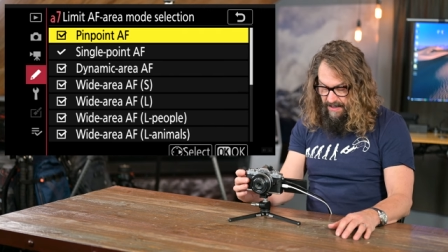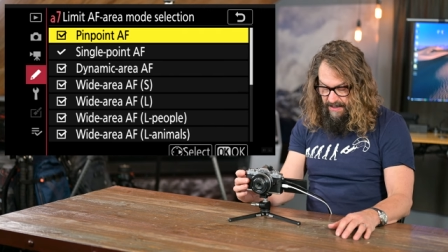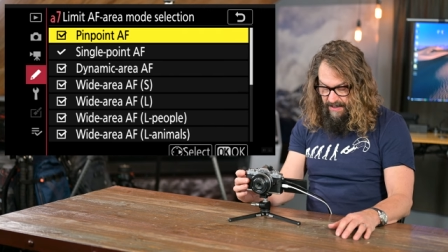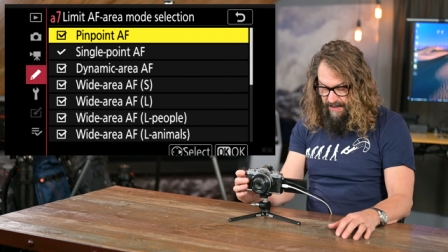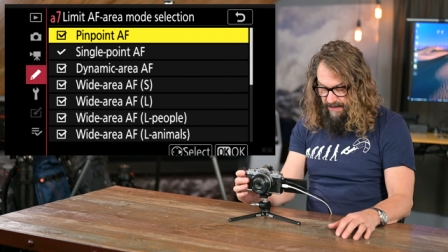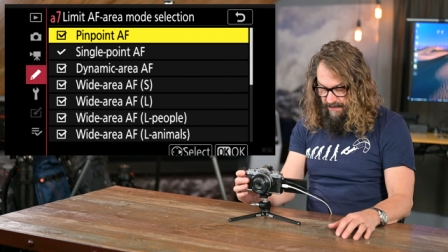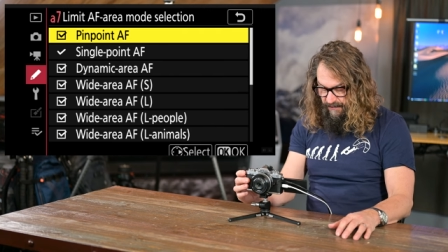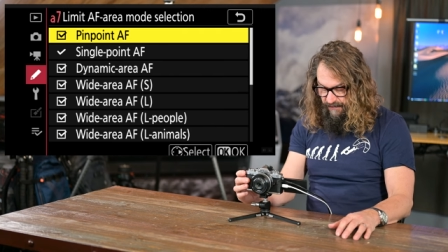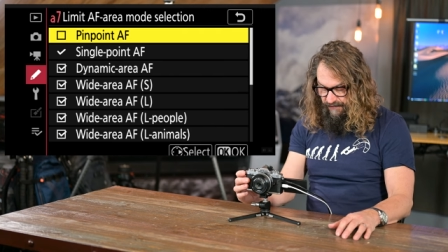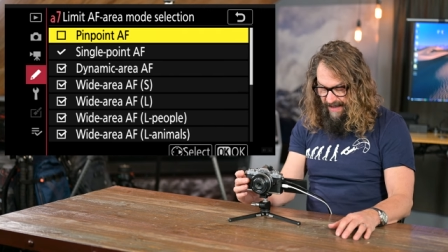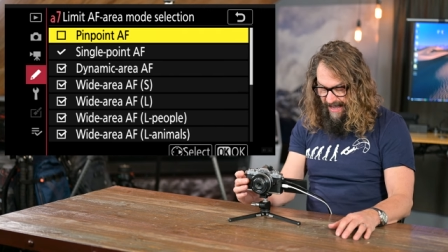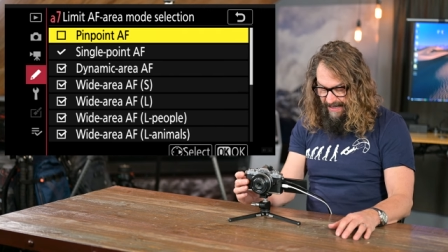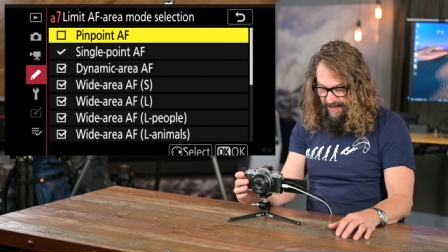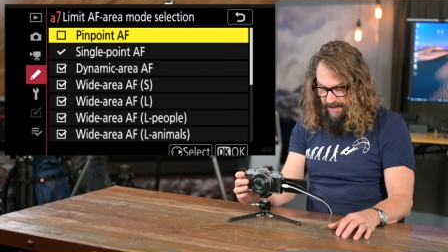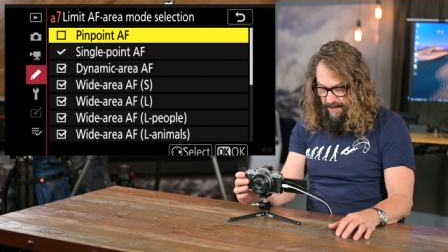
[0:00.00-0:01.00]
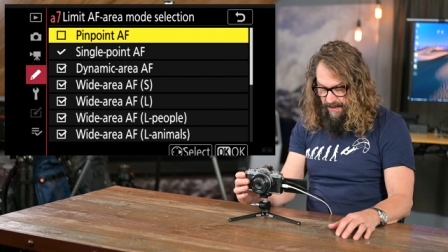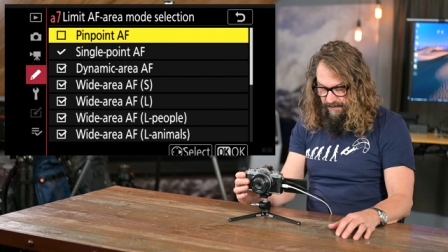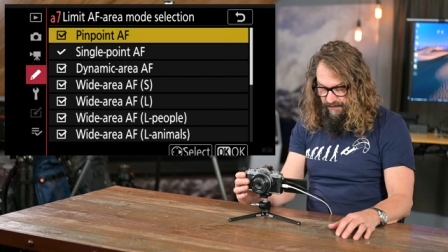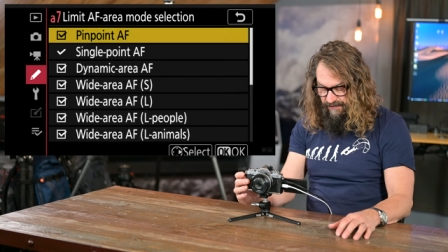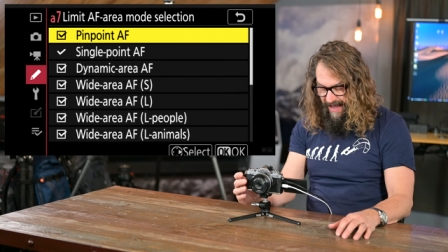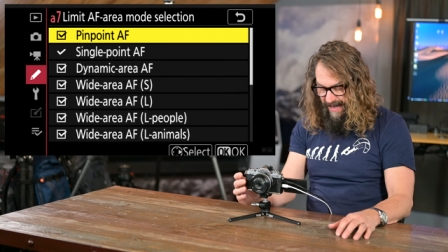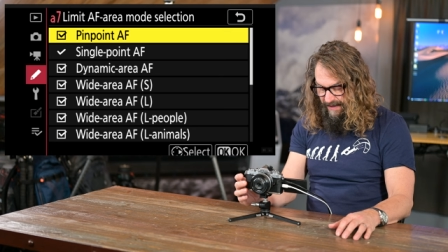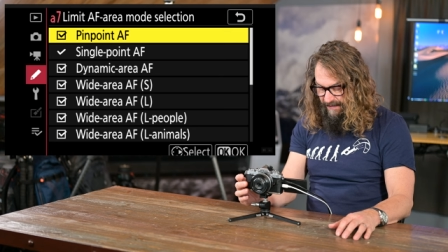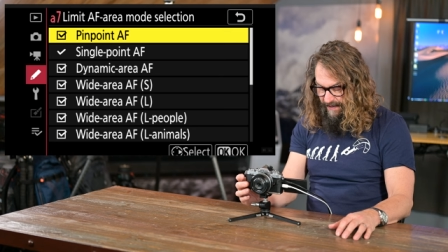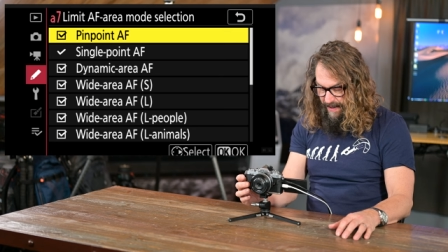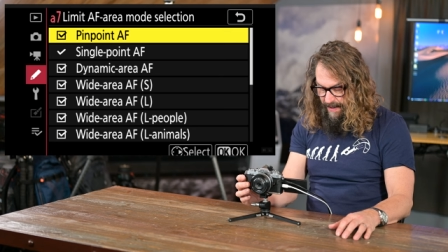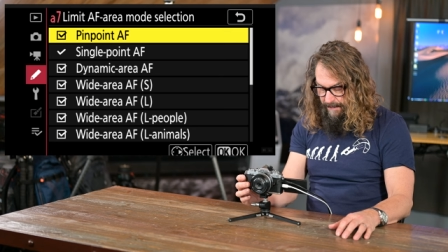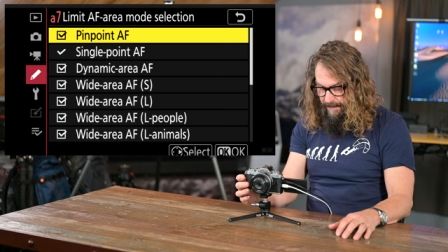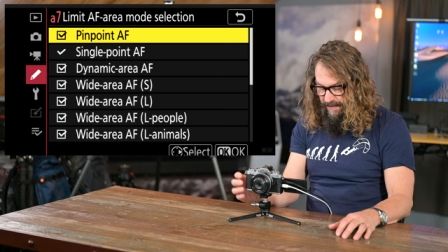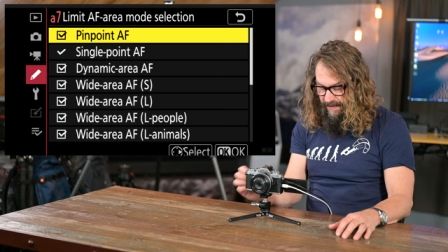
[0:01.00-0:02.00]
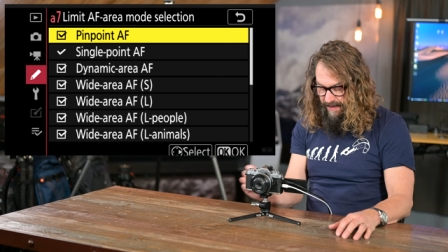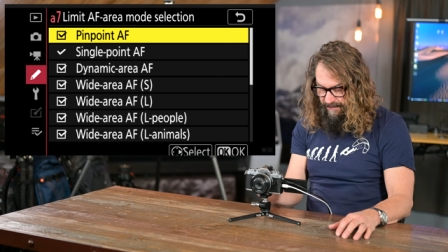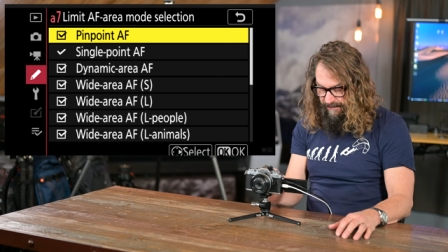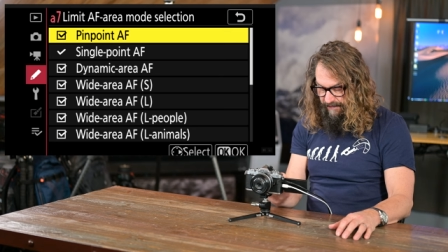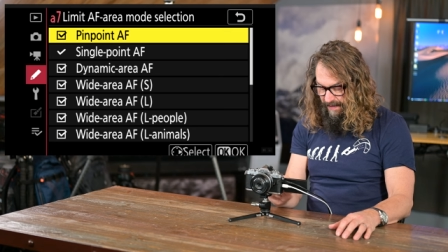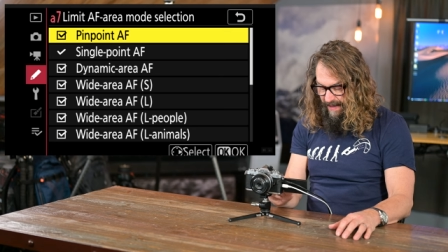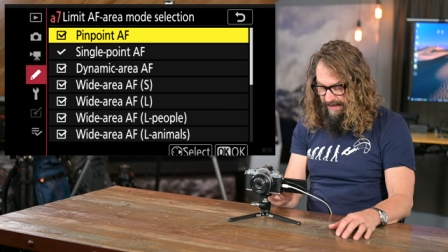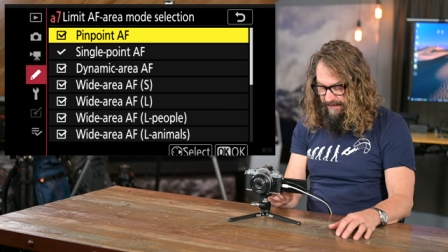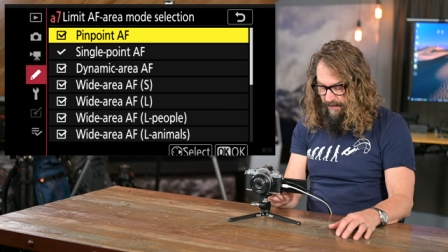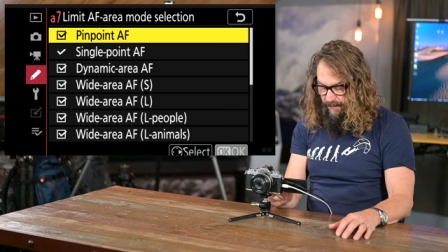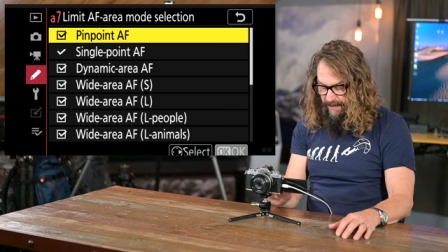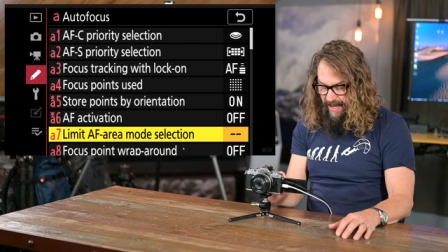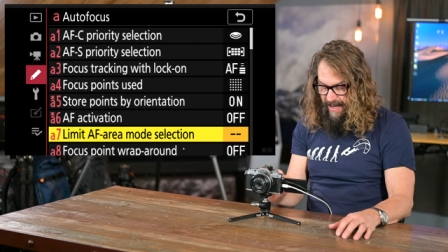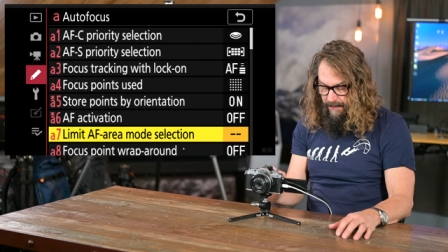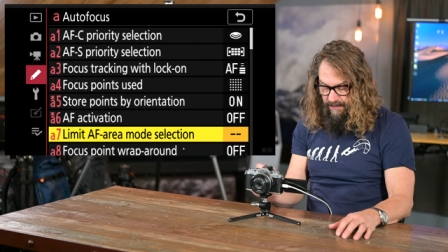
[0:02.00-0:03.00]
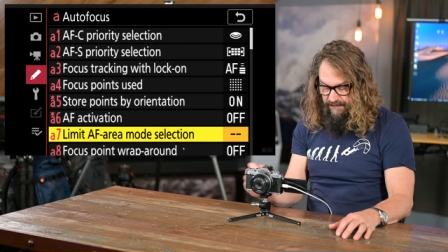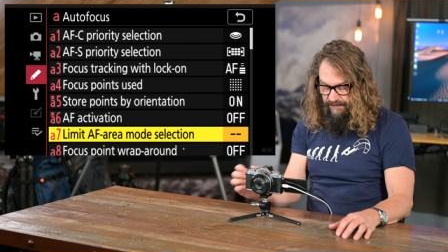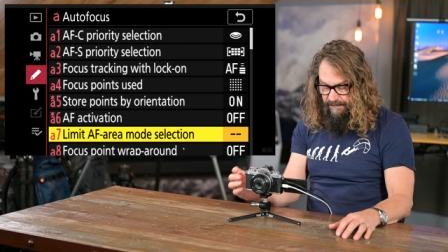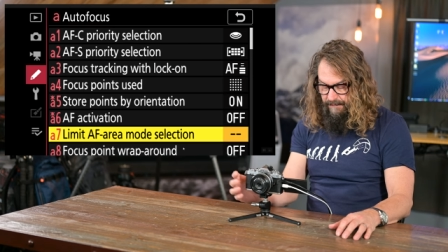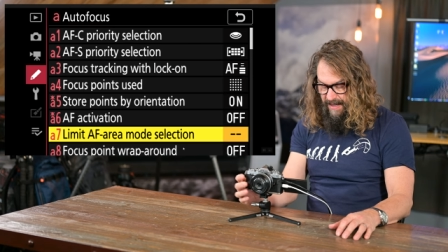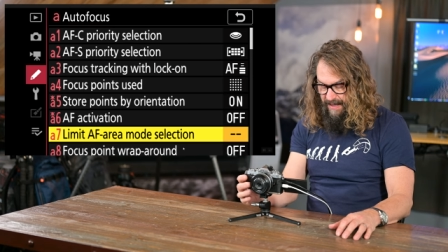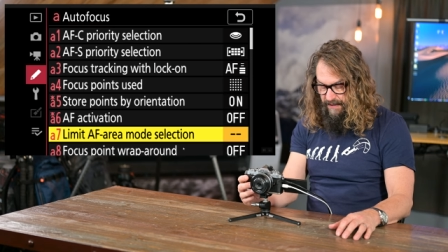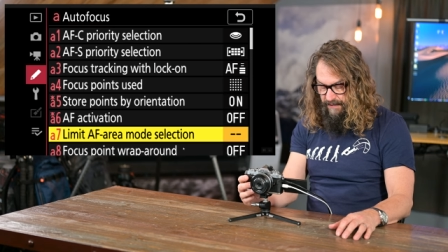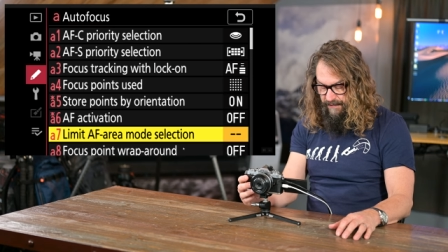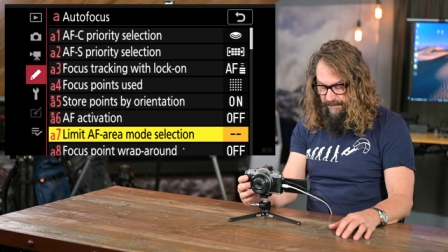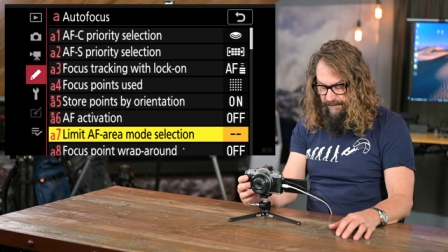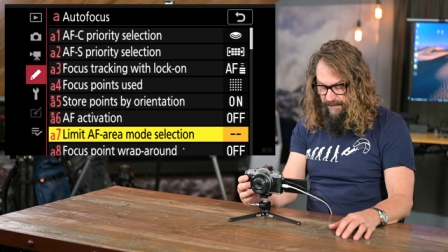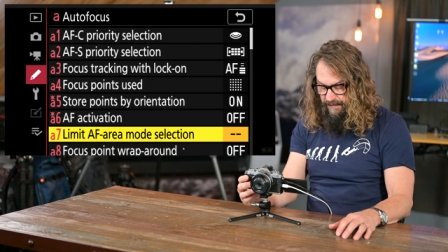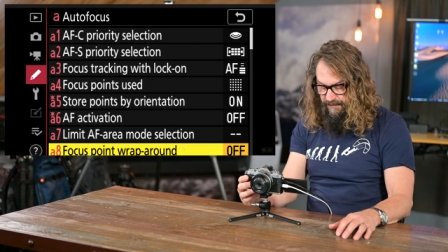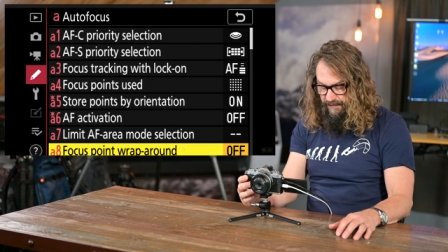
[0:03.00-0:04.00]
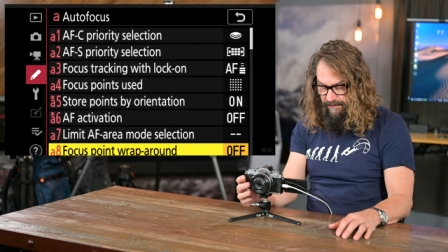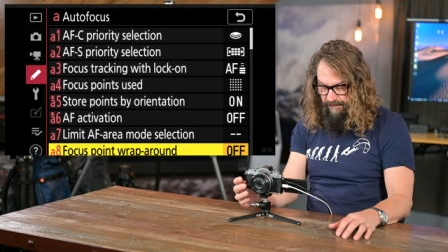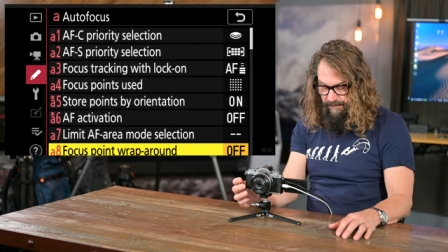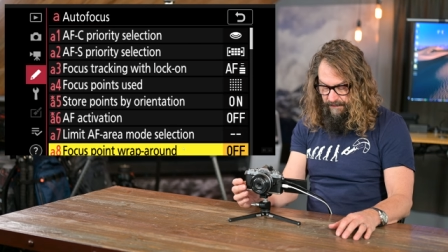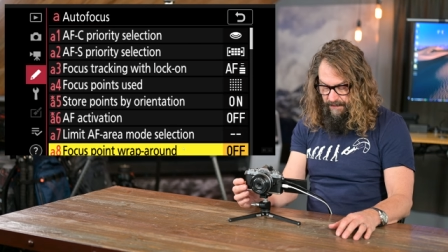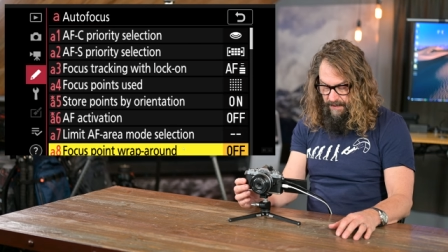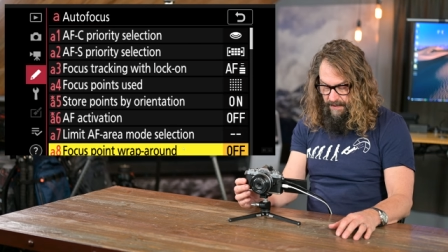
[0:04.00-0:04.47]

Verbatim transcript: You can check and uncheck them and then select OK once you make your decisions.